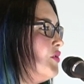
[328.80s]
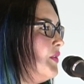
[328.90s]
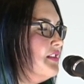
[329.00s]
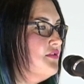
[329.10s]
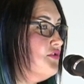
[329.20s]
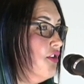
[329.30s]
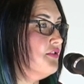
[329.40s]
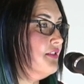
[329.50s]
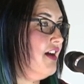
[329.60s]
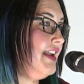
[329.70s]
twin
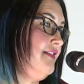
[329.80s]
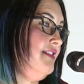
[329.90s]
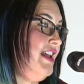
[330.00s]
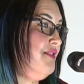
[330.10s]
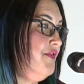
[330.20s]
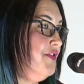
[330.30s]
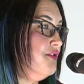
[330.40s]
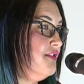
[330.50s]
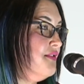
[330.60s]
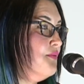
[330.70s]
don't like the same
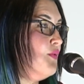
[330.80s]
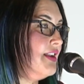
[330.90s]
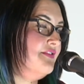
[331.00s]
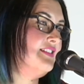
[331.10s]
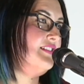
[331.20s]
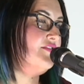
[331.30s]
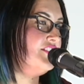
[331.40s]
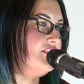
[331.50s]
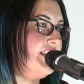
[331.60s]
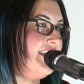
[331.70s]
foods. One of us is
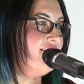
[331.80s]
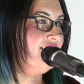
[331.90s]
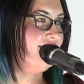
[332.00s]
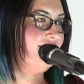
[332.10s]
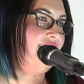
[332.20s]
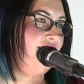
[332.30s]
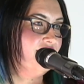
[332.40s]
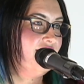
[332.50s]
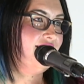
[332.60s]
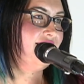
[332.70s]
vegetarian, the other
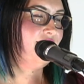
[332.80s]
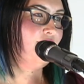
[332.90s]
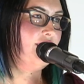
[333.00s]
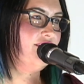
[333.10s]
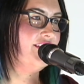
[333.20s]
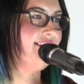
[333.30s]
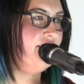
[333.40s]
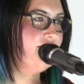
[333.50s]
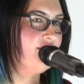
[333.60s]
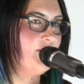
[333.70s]
isn't. One of us
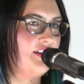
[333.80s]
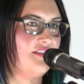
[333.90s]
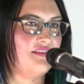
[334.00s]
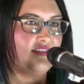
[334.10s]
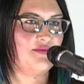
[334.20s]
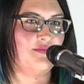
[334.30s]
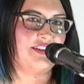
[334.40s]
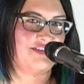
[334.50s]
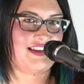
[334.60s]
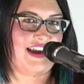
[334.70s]
loves tomatoes, one of us